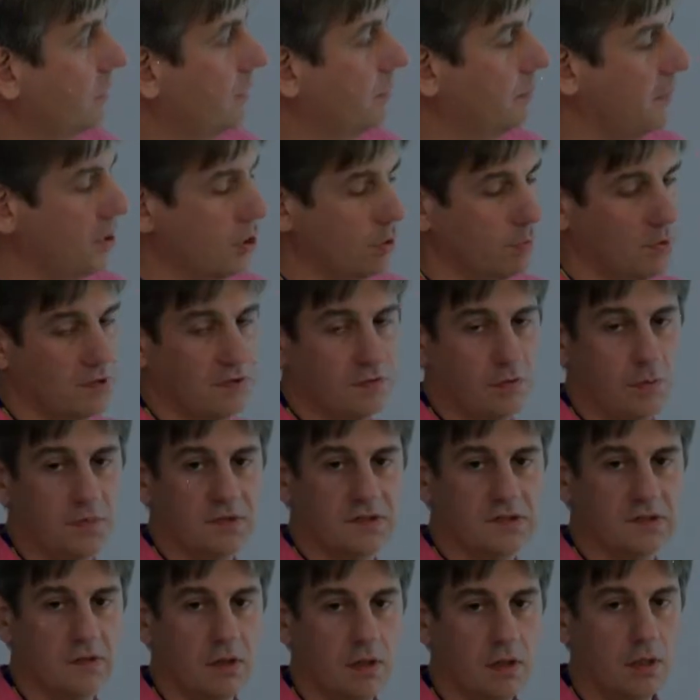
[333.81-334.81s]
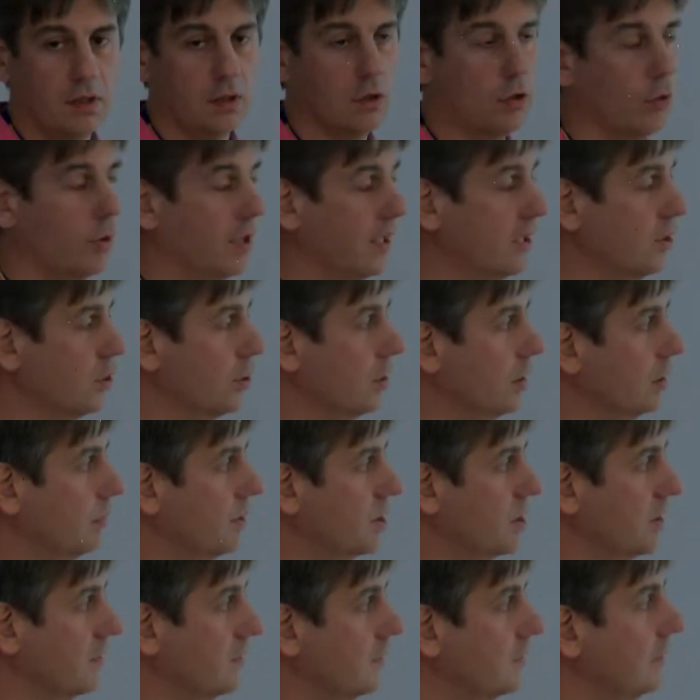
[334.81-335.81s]
measurements from SAR correlation
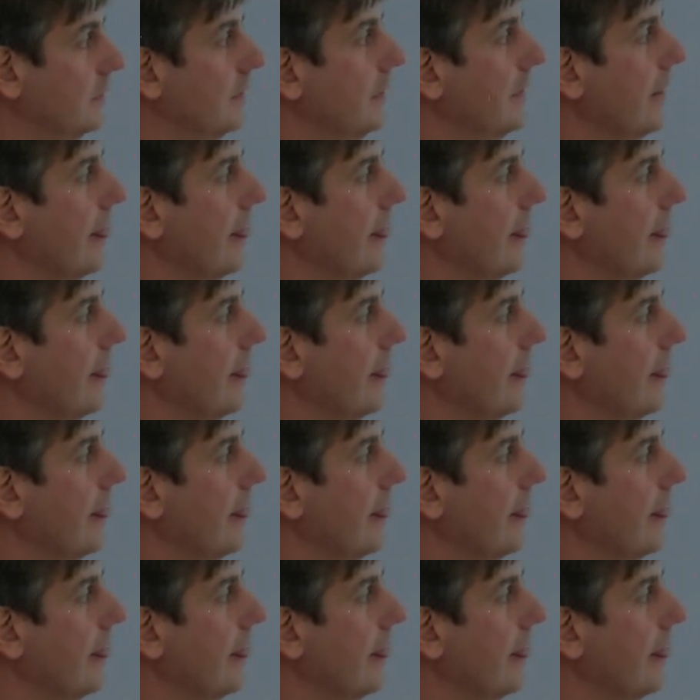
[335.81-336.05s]
images,